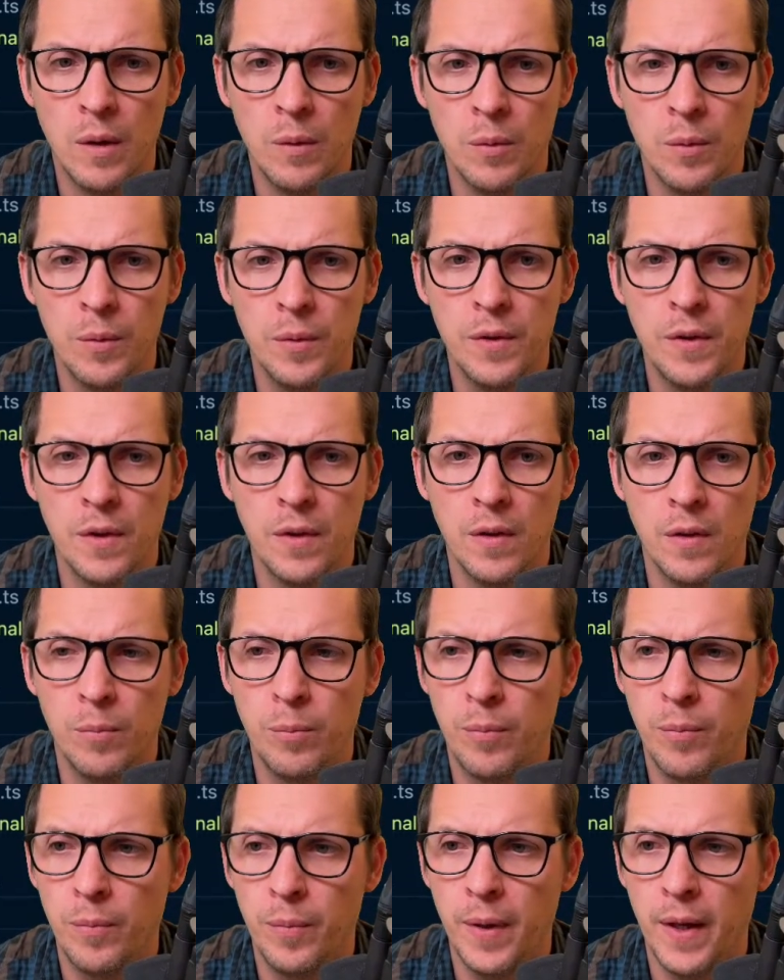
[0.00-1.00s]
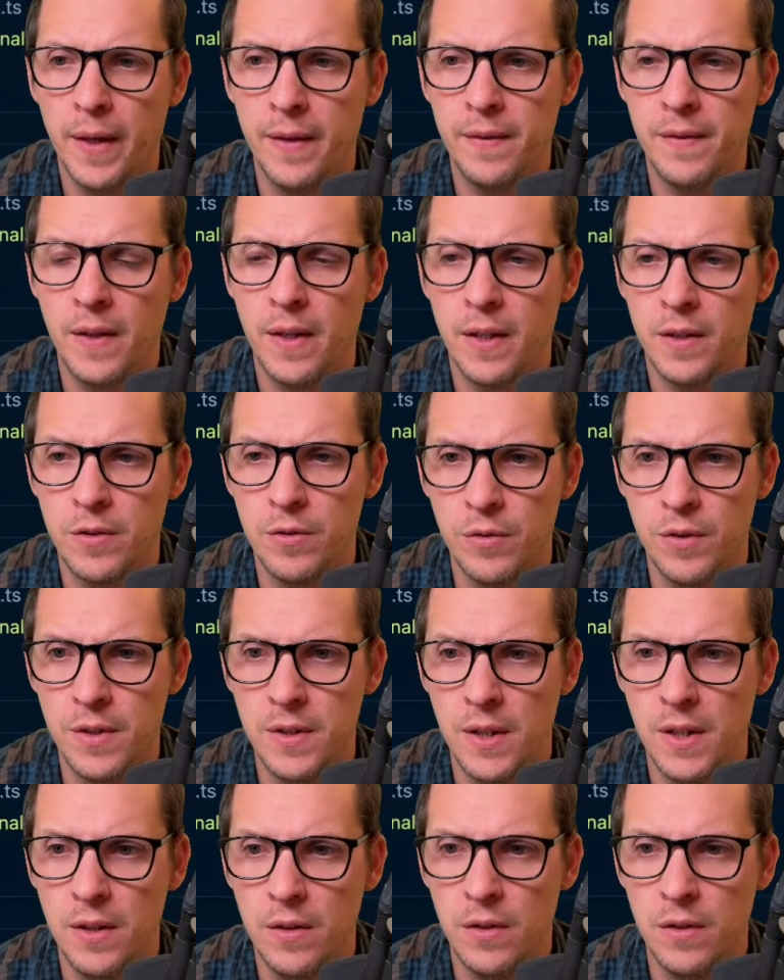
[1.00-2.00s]
wanna pass actual
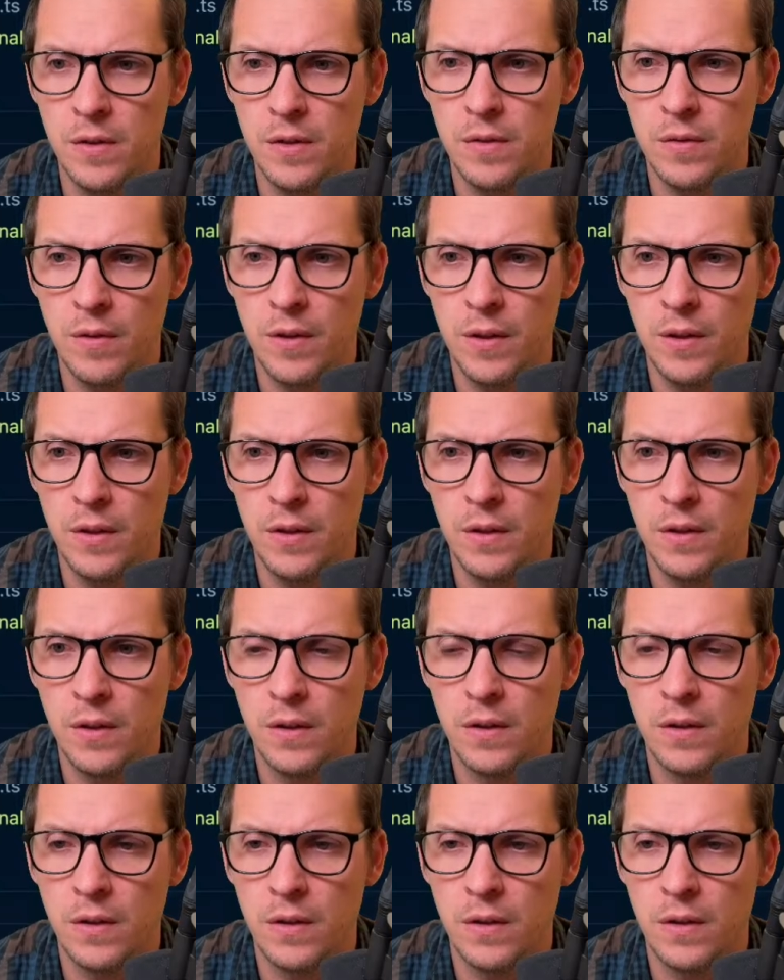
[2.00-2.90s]
status, right?